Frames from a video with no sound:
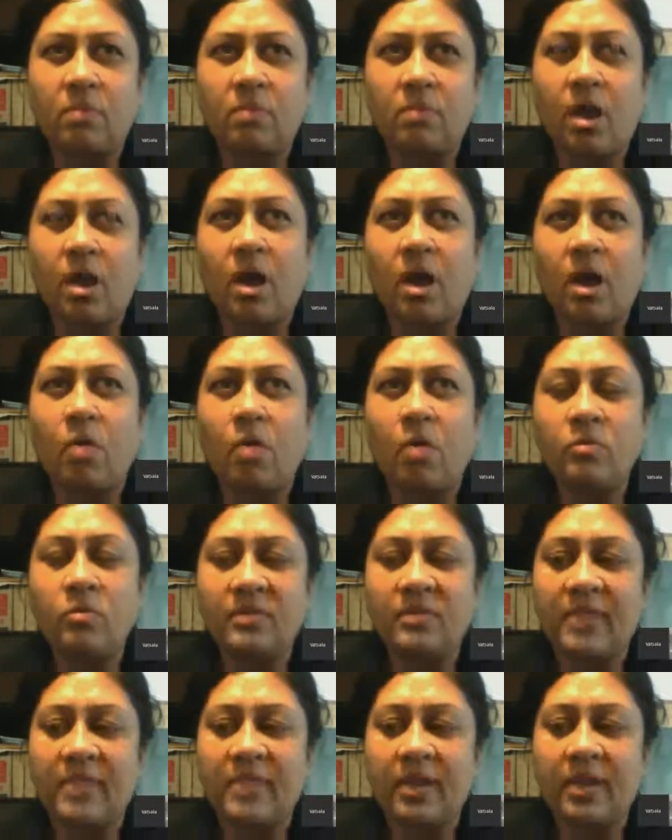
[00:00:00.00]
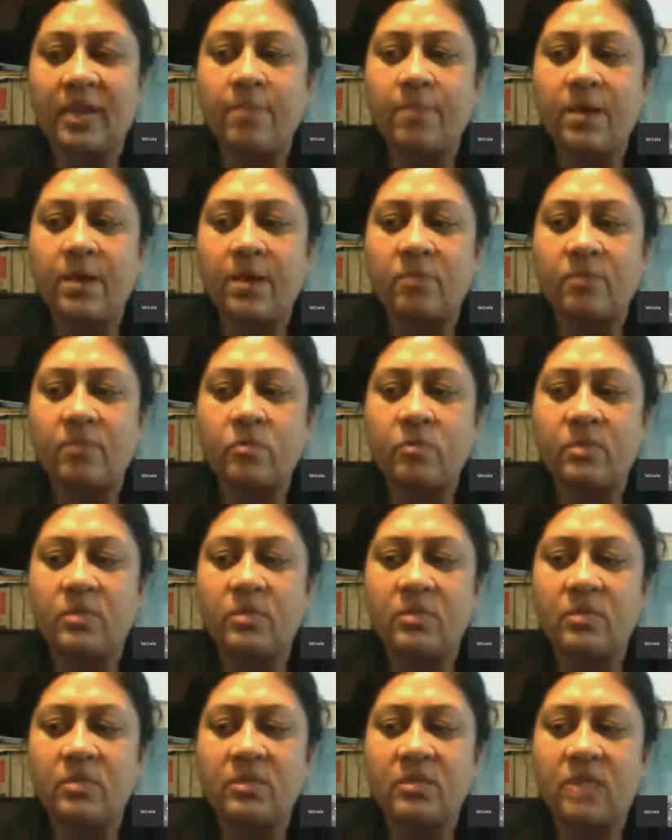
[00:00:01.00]
how the second part of the
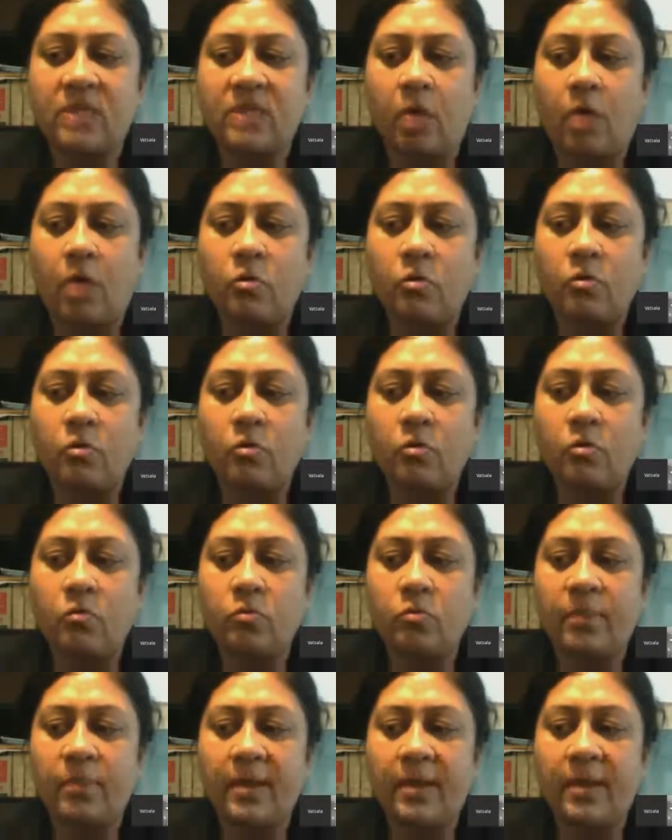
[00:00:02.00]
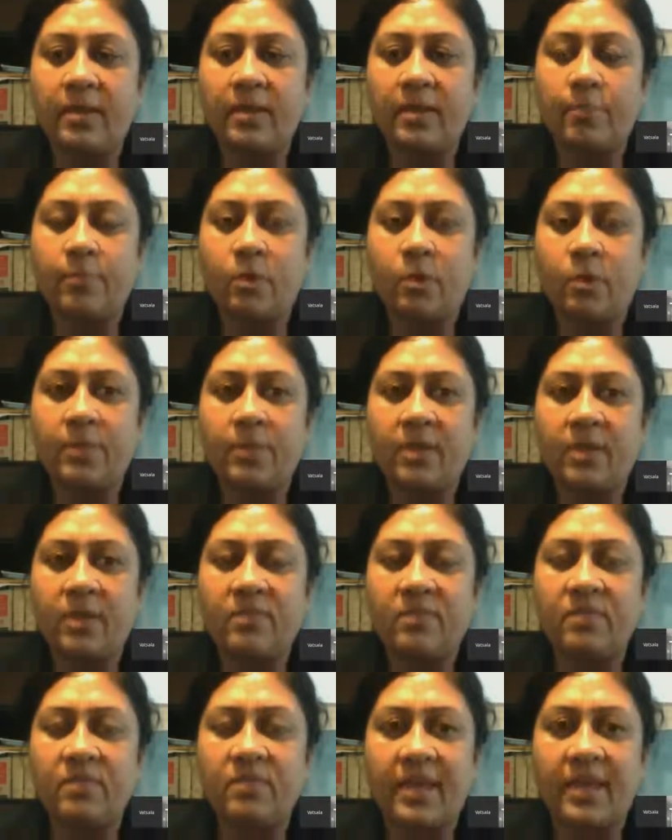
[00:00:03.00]
question is, how do you buy a property
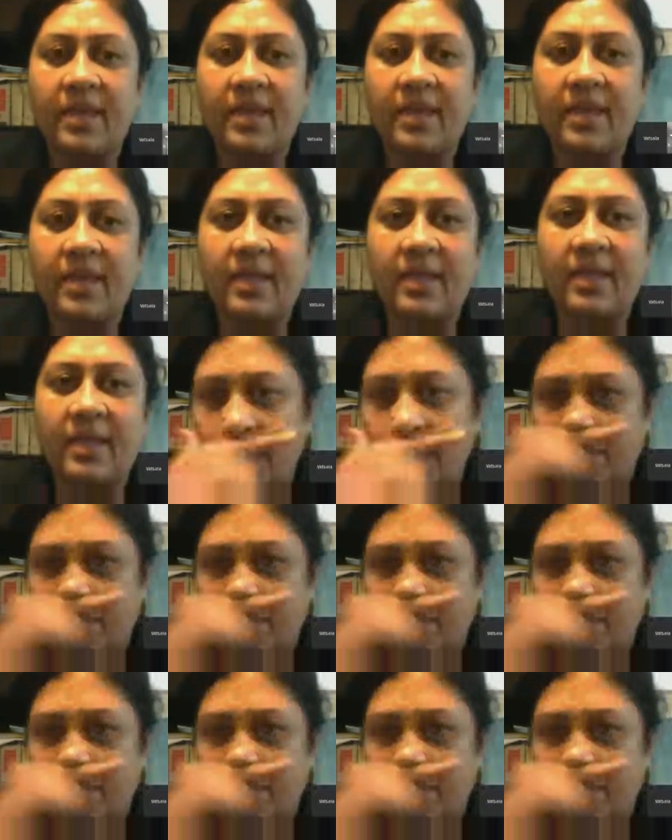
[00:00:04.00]
with a kata?